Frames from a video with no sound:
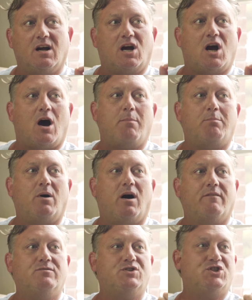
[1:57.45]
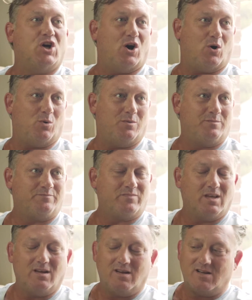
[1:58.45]
cup of Joe.
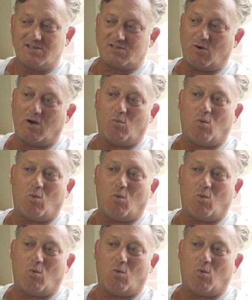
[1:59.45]
So I